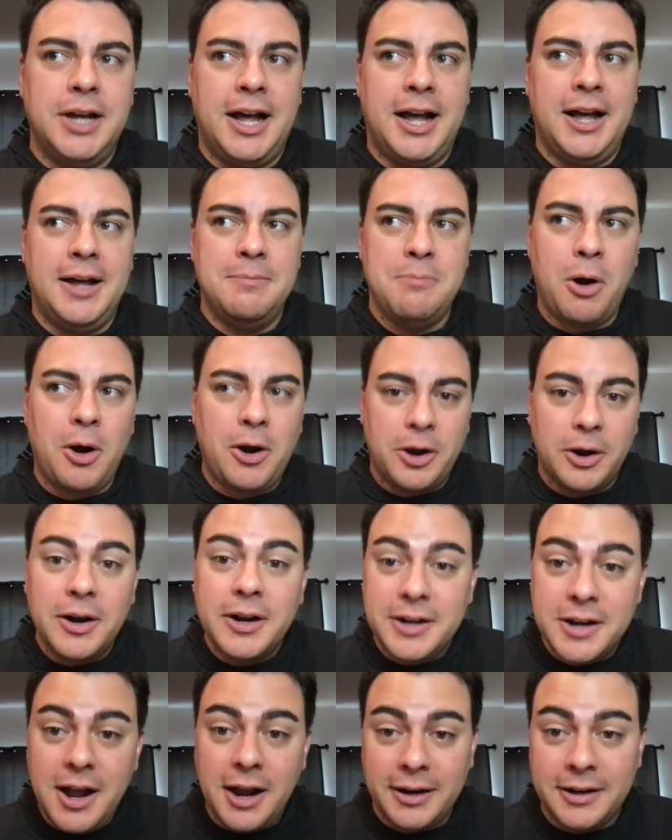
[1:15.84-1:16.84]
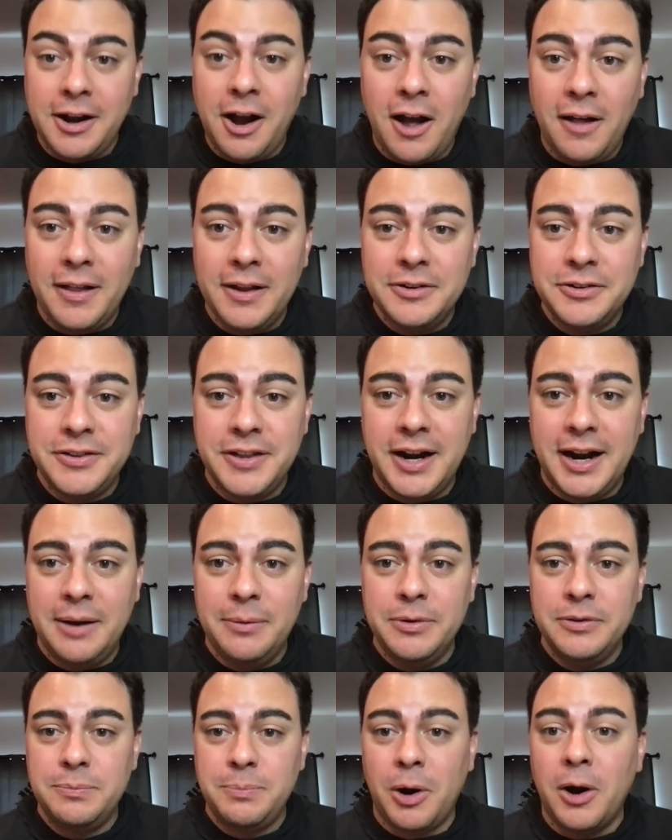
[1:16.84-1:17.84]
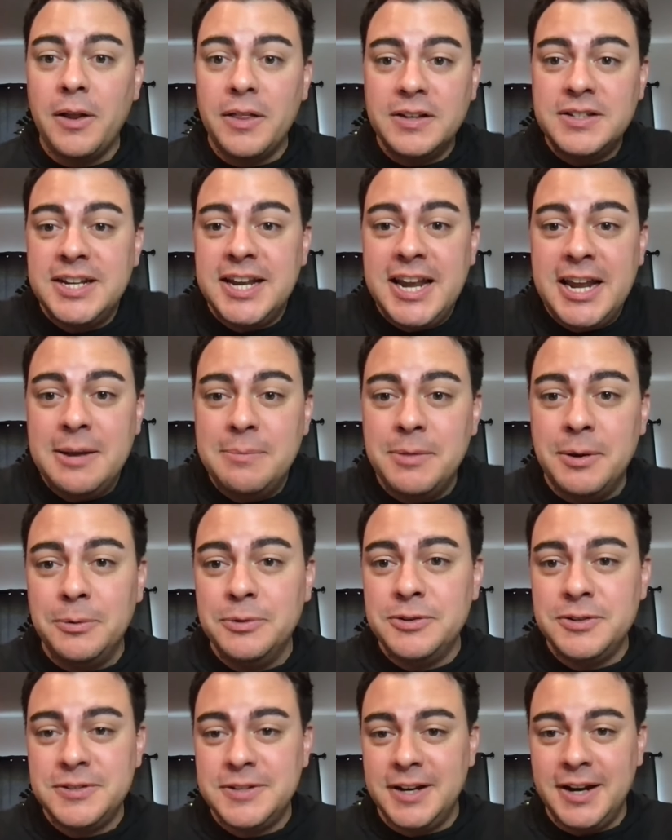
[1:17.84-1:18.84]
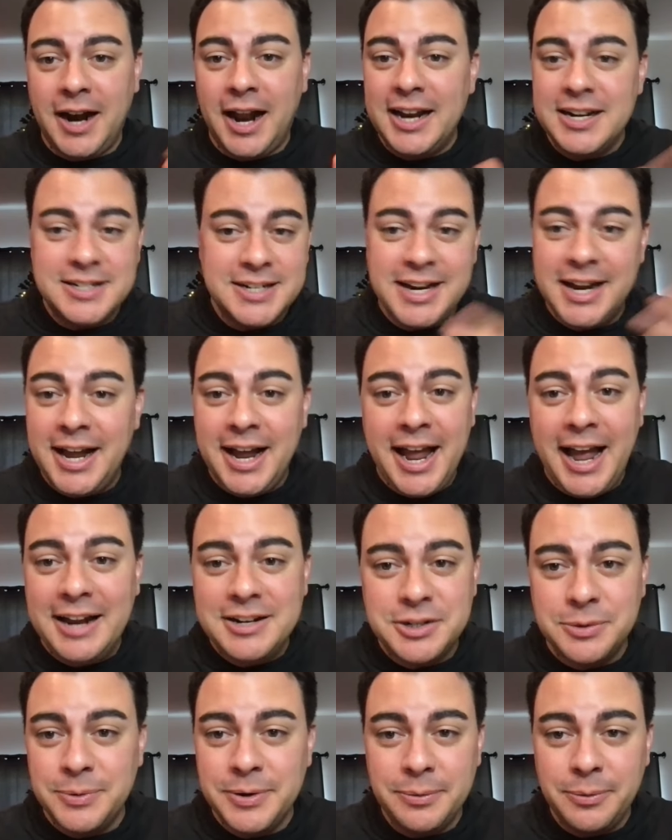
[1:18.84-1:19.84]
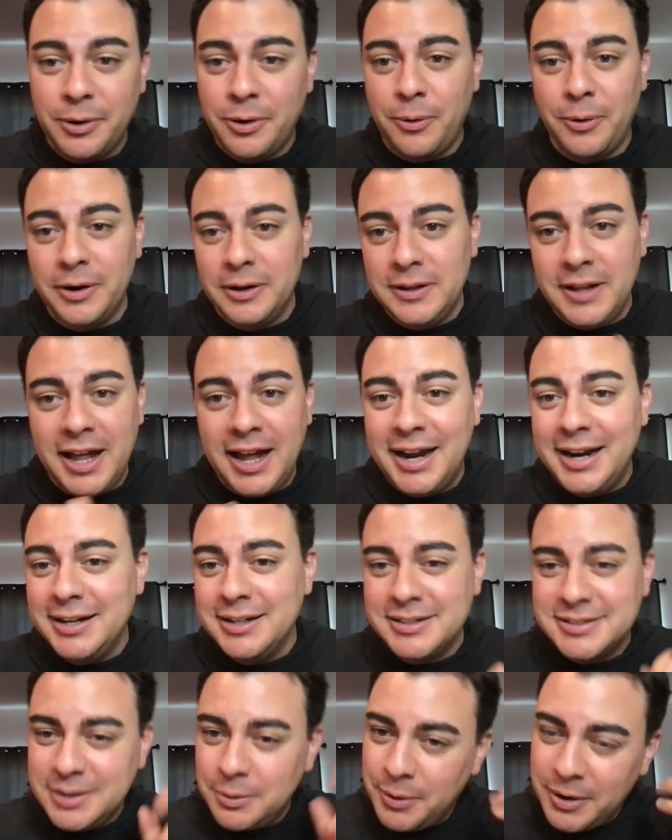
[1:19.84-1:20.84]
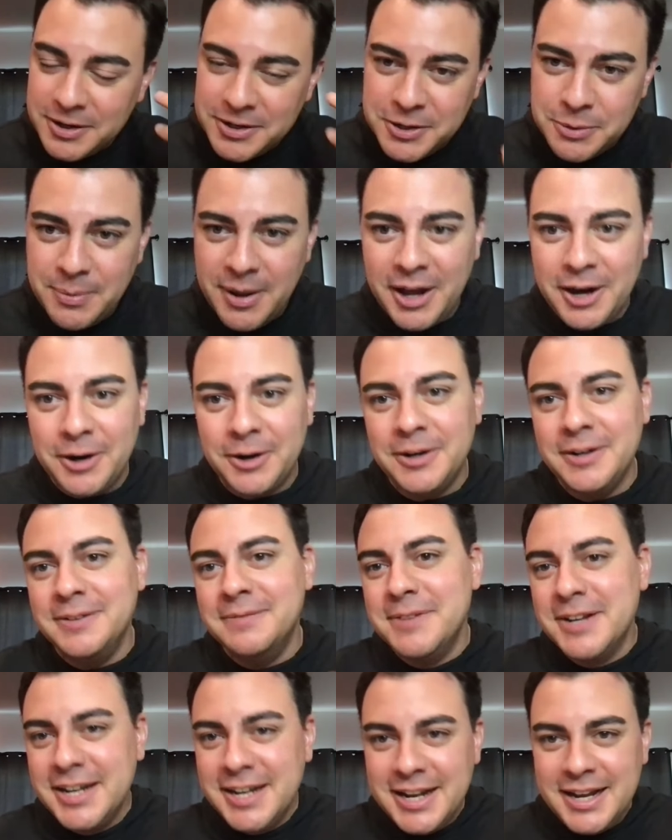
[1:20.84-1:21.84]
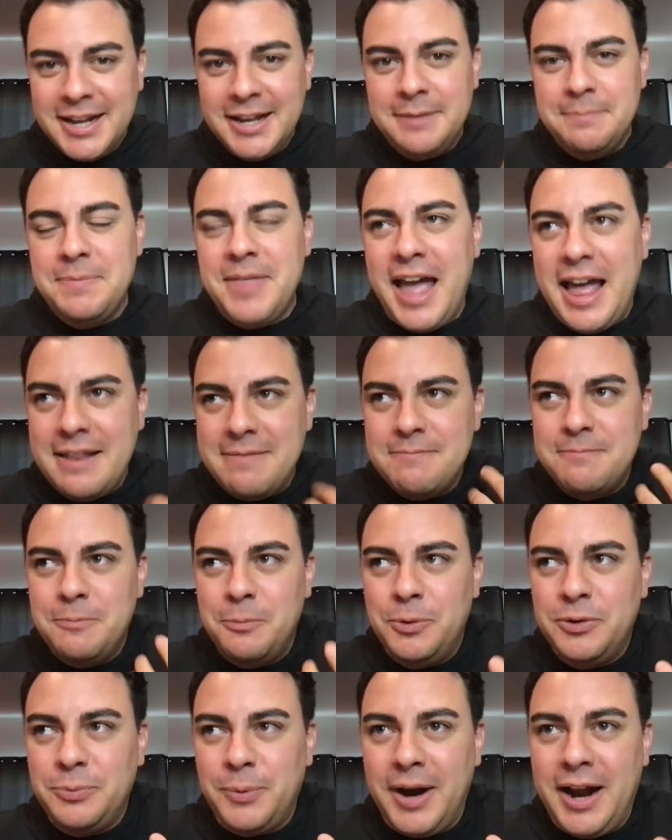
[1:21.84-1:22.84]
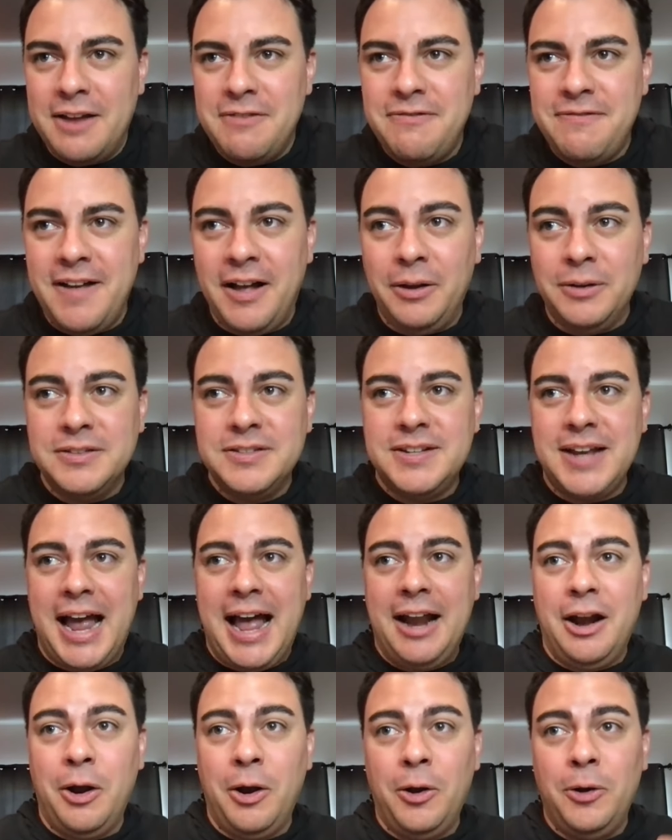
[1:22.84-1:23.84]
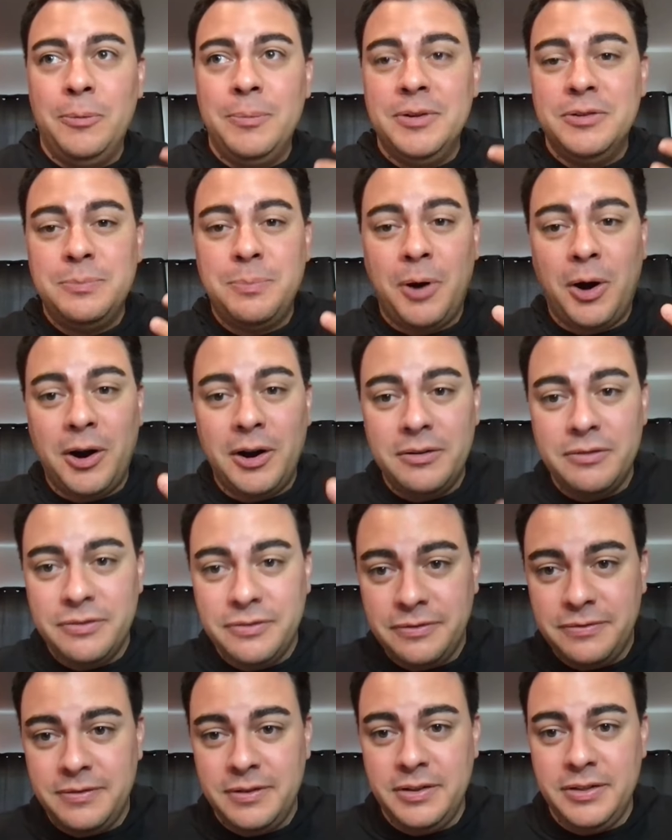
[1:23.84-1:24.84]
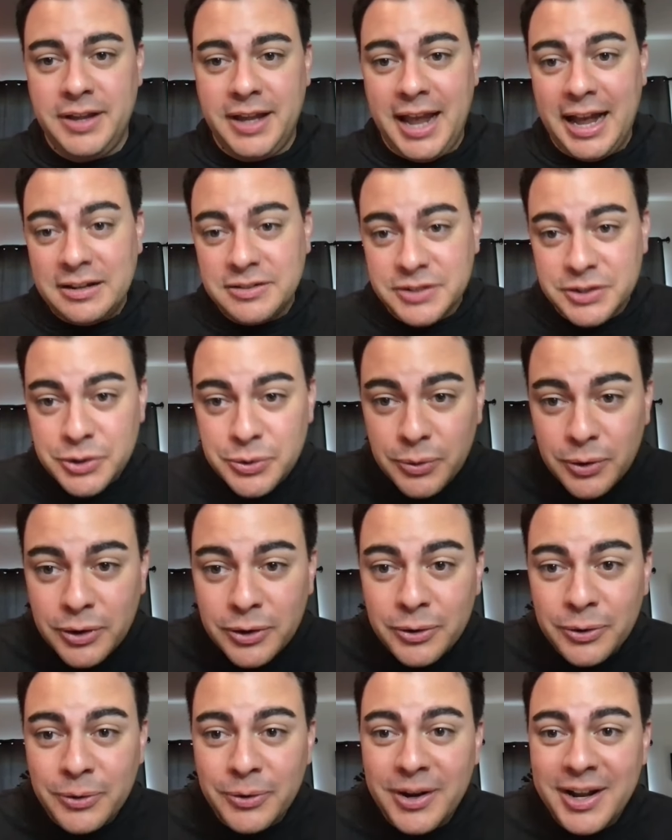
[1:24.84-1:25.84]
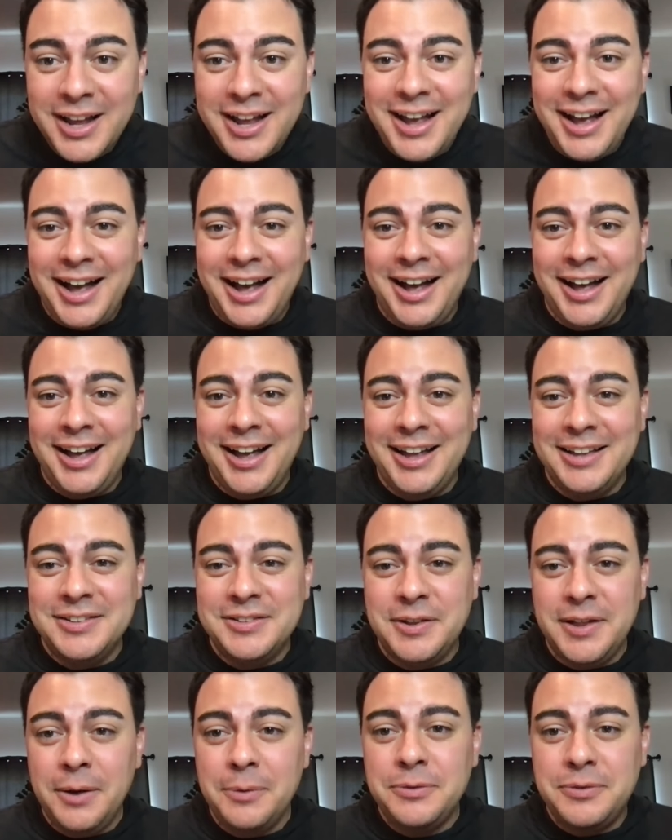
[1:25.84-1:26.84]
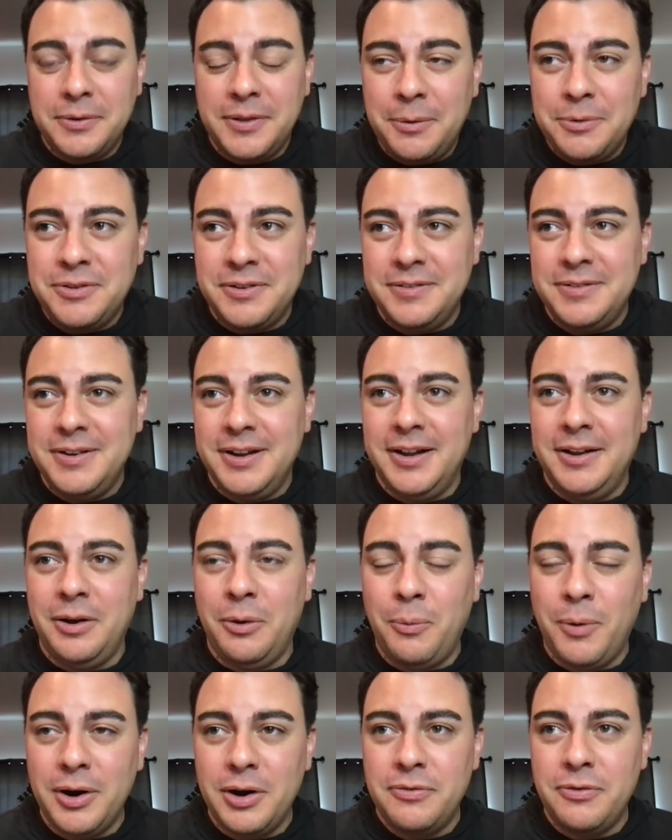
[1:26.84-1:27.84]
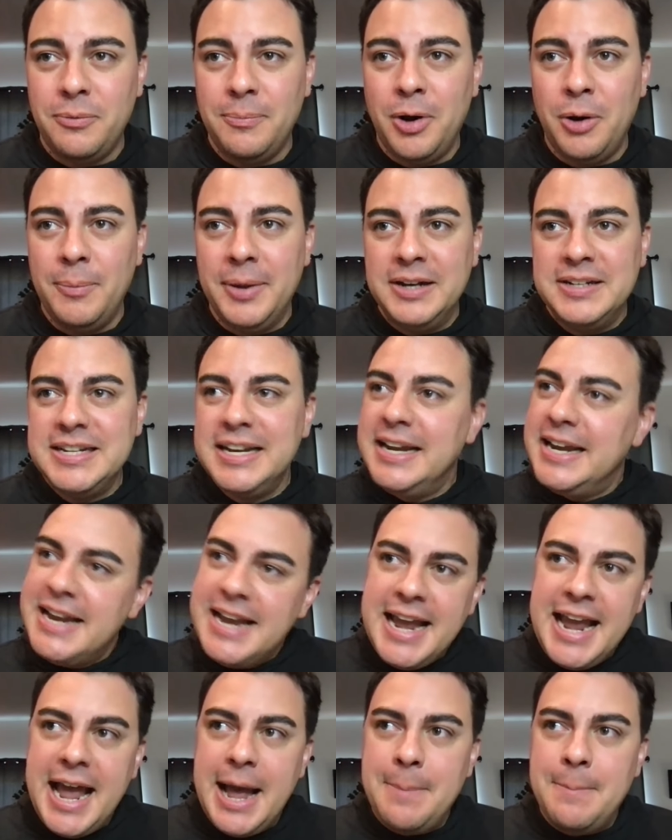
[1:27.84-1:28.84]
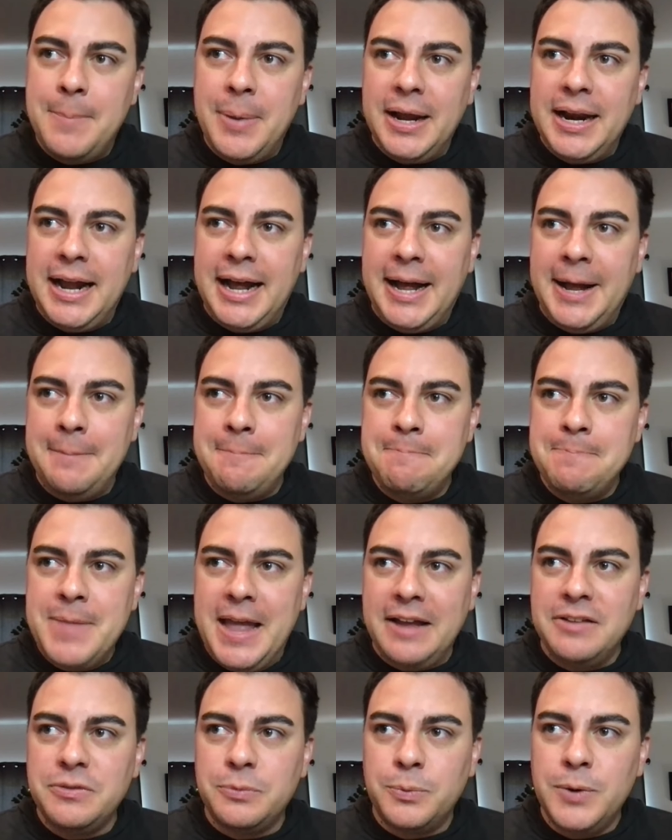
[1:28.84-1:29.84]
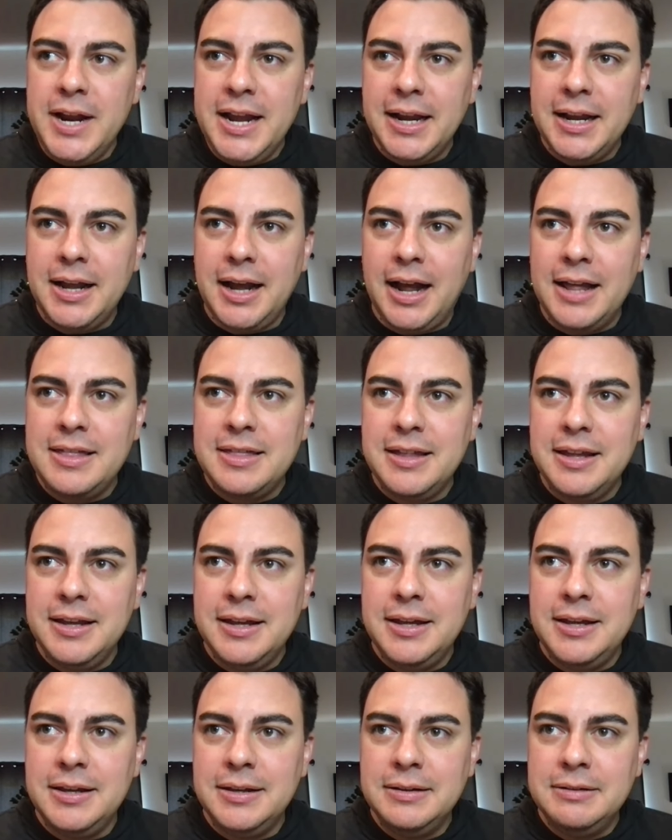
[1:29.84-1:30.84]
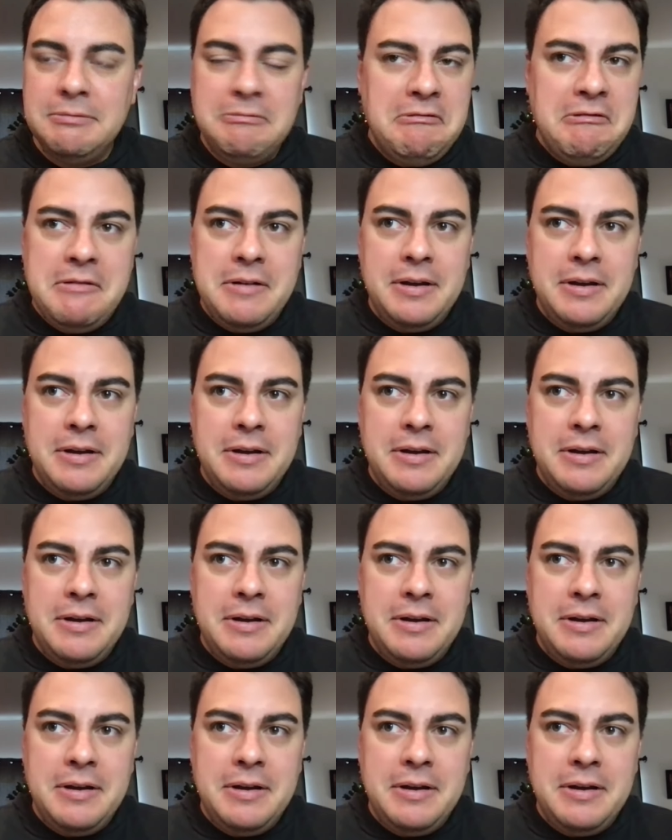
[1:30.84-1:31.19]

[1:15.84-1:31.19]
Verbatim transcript: uh, Martyr acknowledged that I was part of the team. There was just an idea I had to re-record a line because I wanted to do better, and that was when I felt at home as part of the cast and crew. Uh, and so that was that was a, a wonderful moment. But um, as Rick, I think